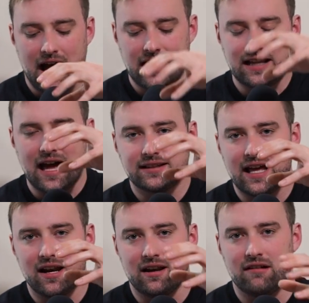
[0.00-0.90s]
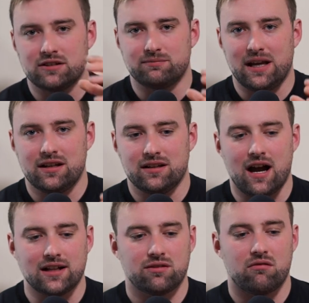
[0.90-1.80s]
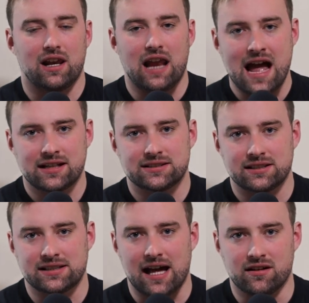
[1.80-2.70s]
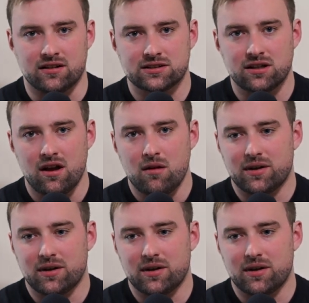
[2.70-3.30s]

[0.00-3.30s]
And that then allows me not to relax the standards,